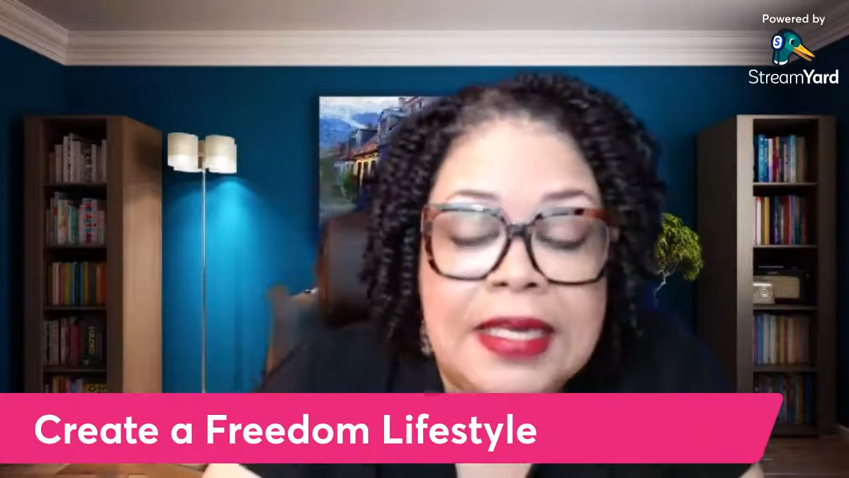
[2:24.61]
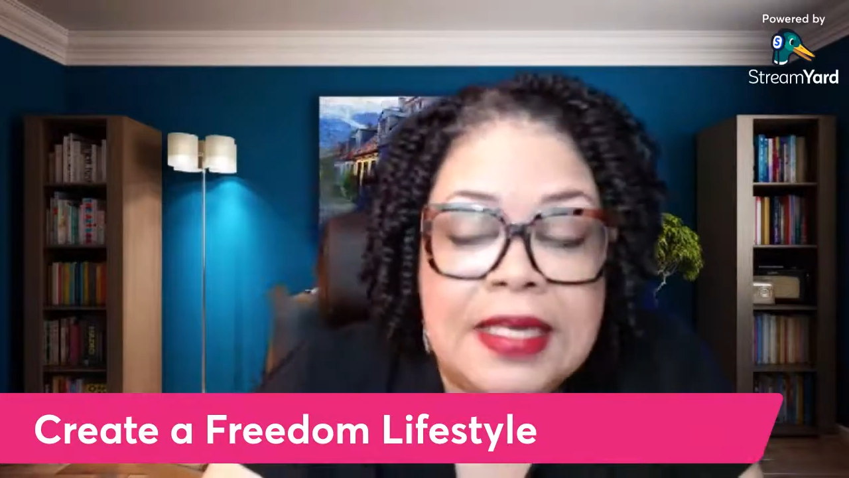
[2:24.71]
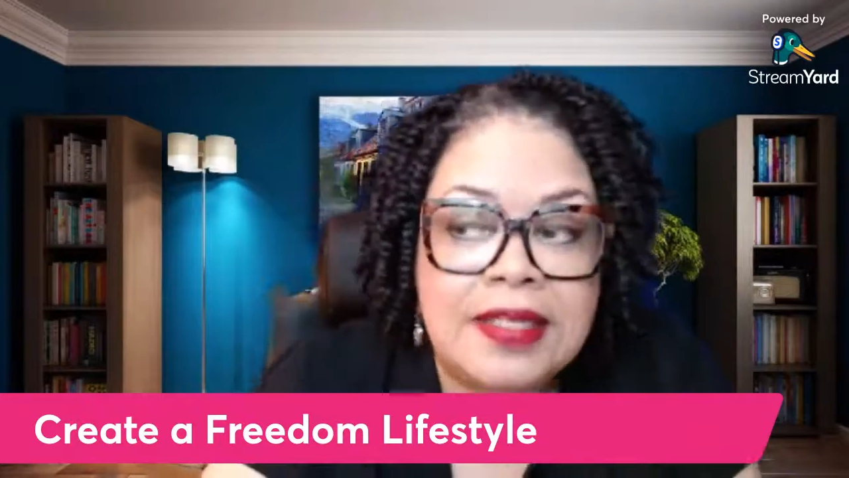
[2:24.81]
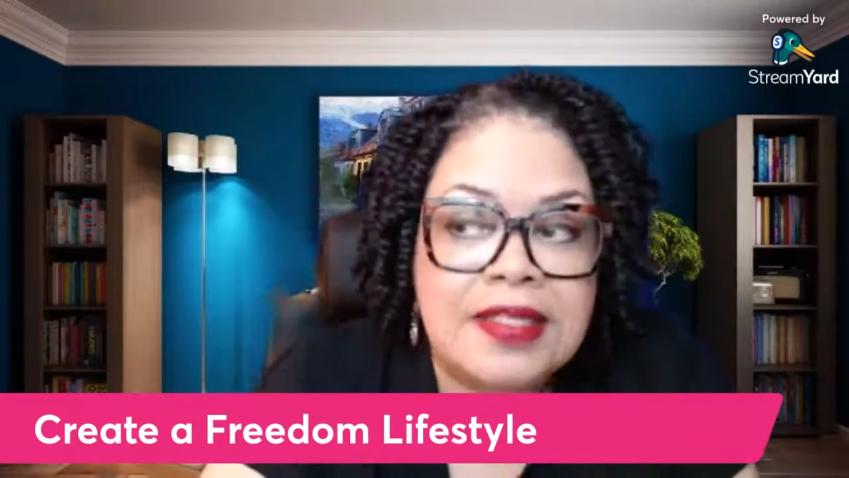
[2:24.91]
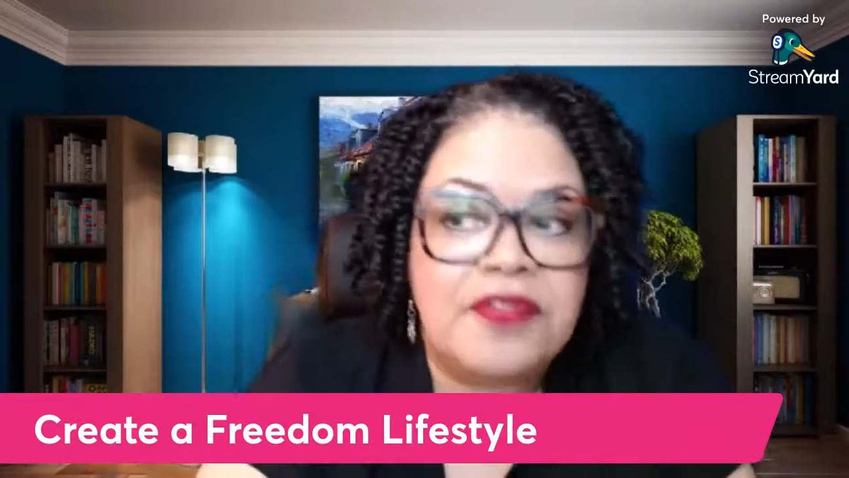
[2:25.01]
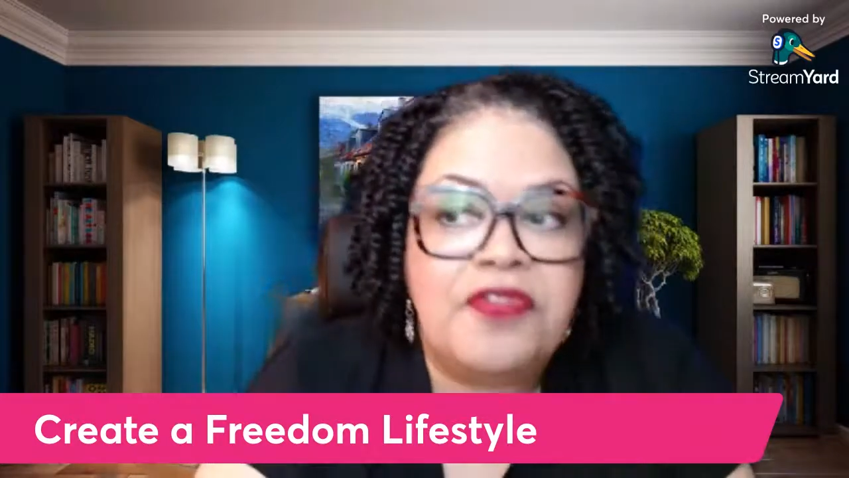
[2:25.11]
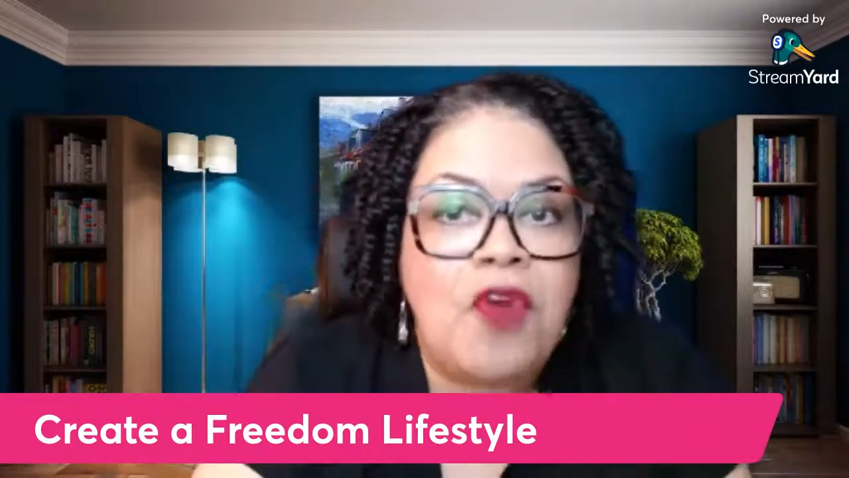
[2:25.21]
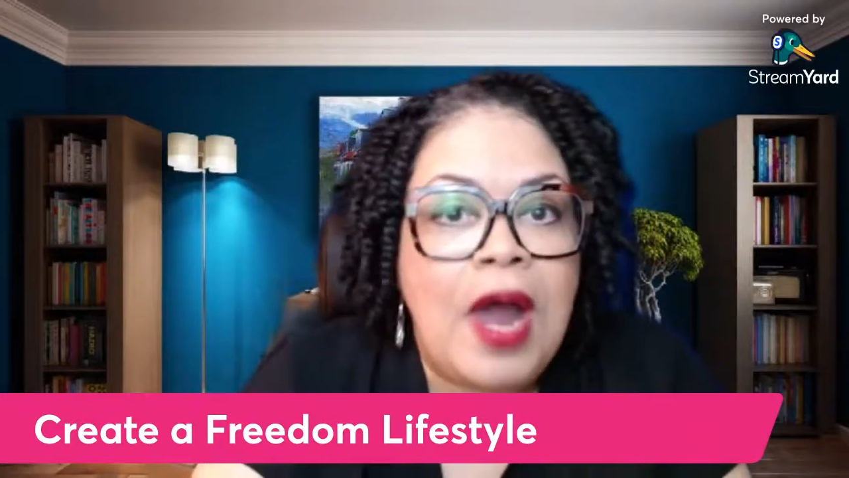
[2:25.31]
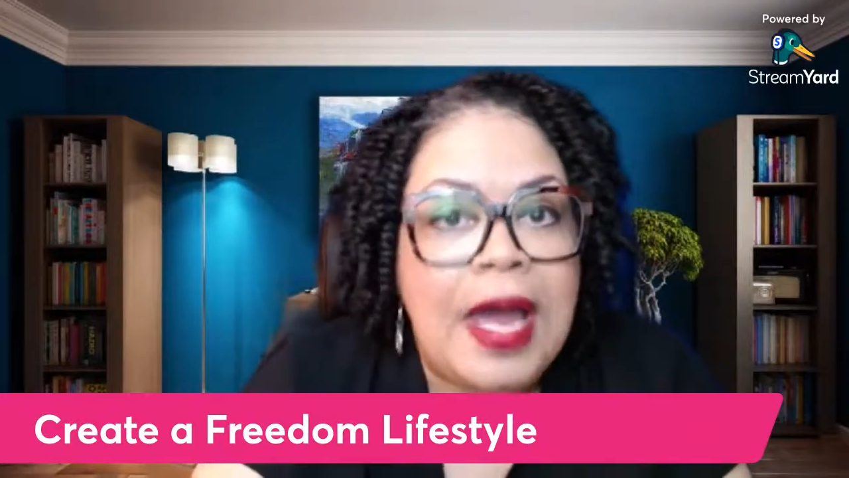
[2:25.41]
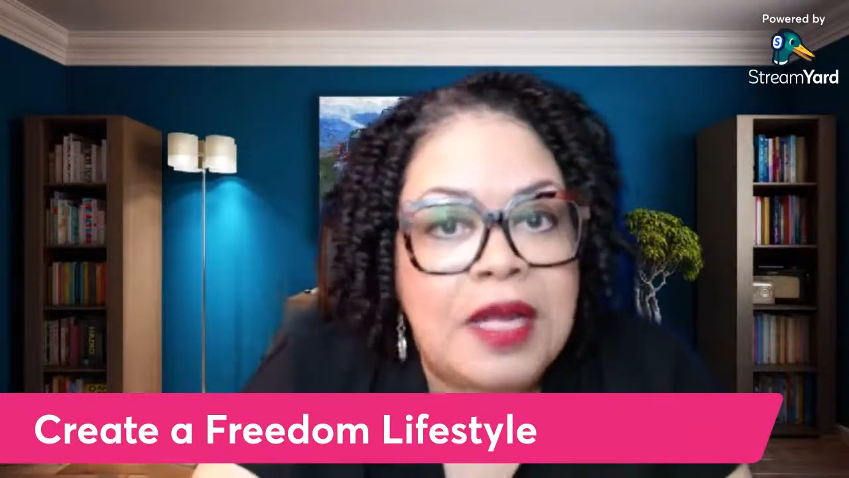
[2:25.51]
It is the
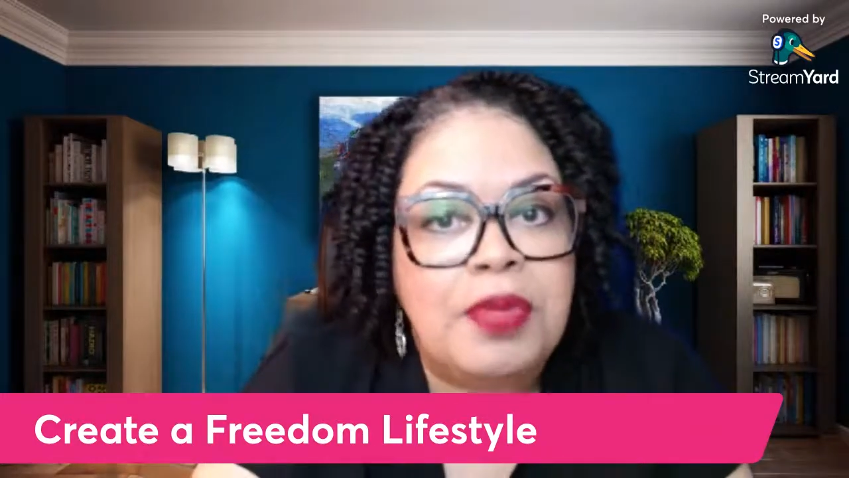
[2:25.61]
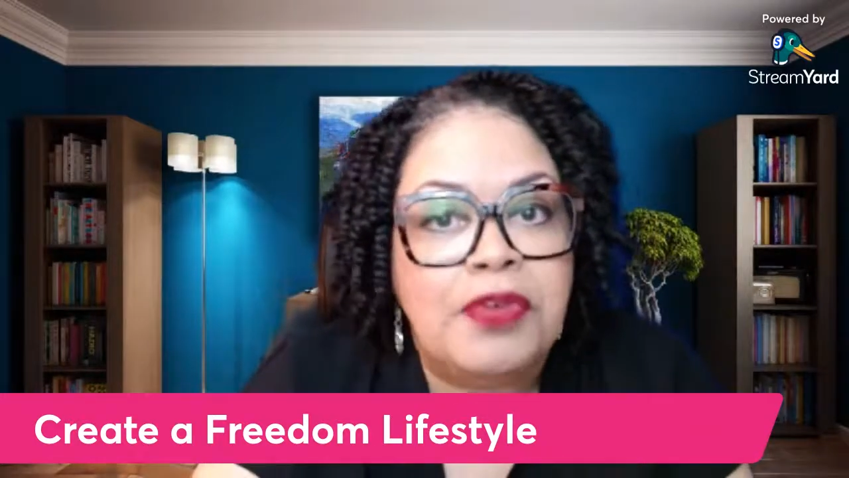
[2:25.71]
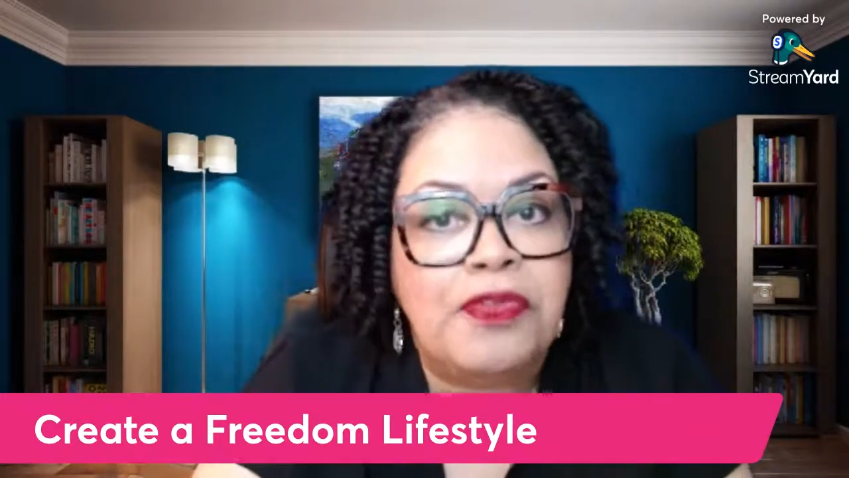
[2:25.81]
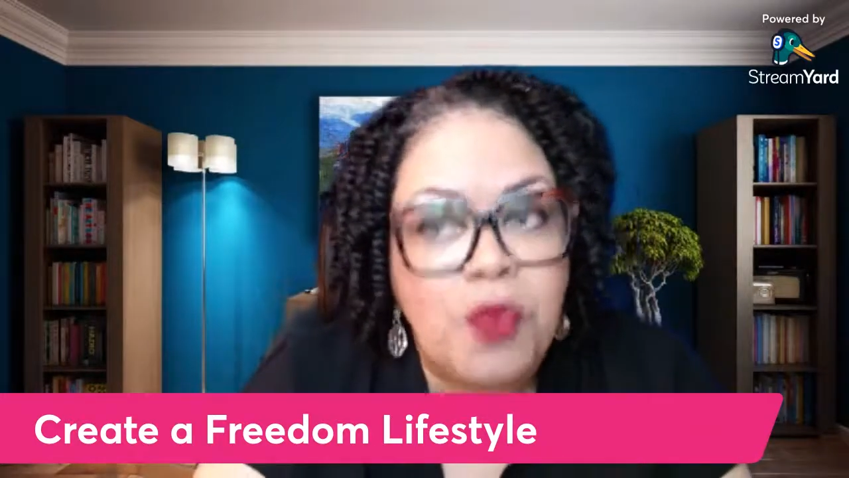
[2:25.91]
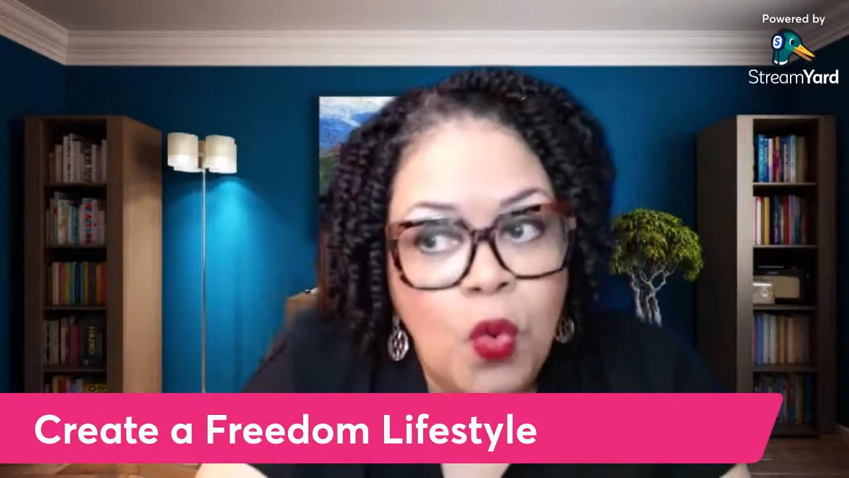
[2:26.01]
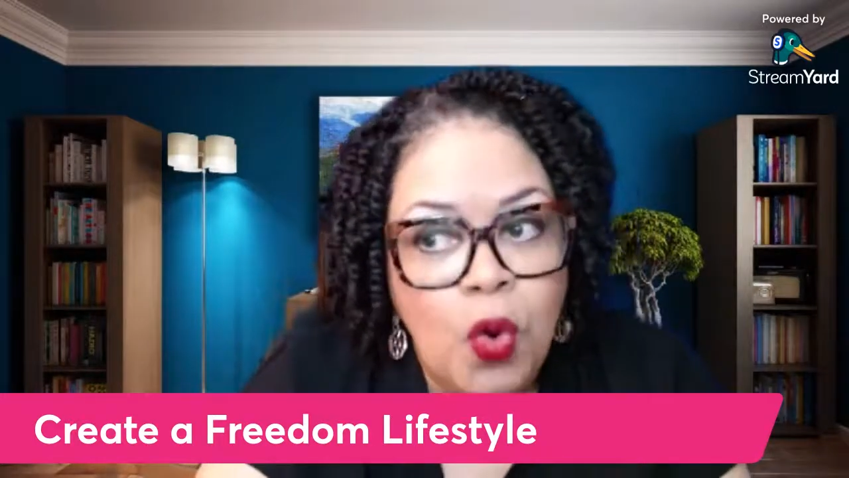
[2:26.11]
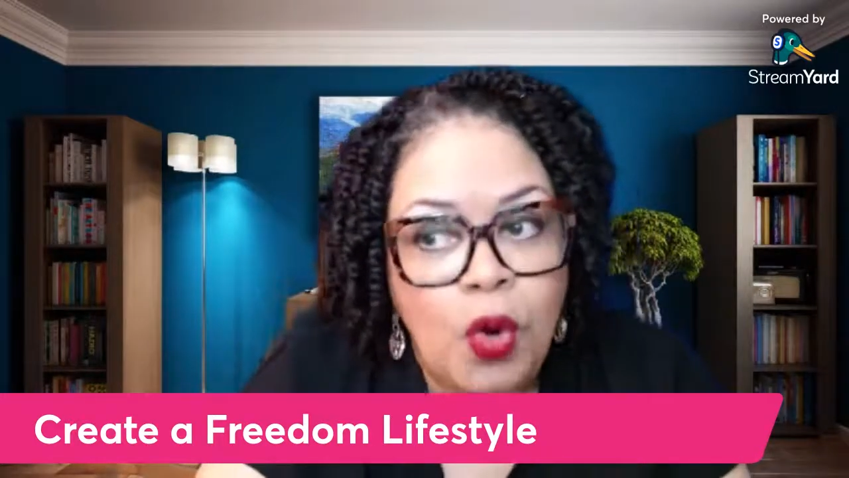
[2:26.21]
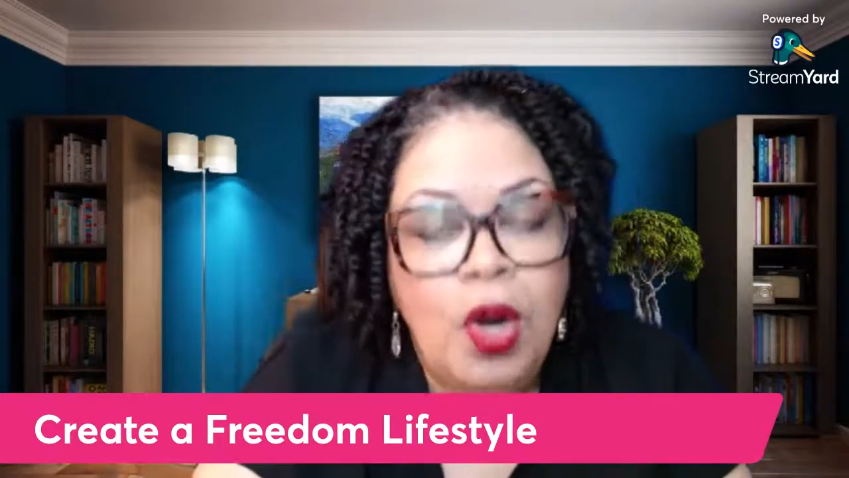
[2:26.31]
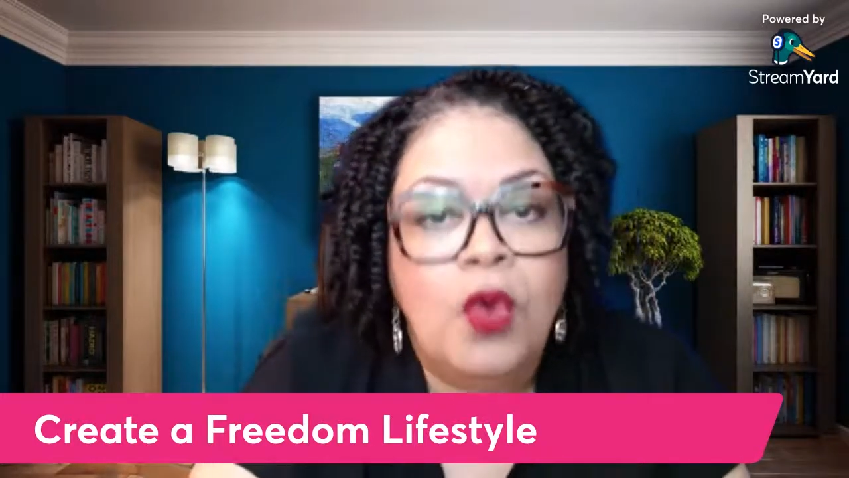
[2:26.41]
Friday before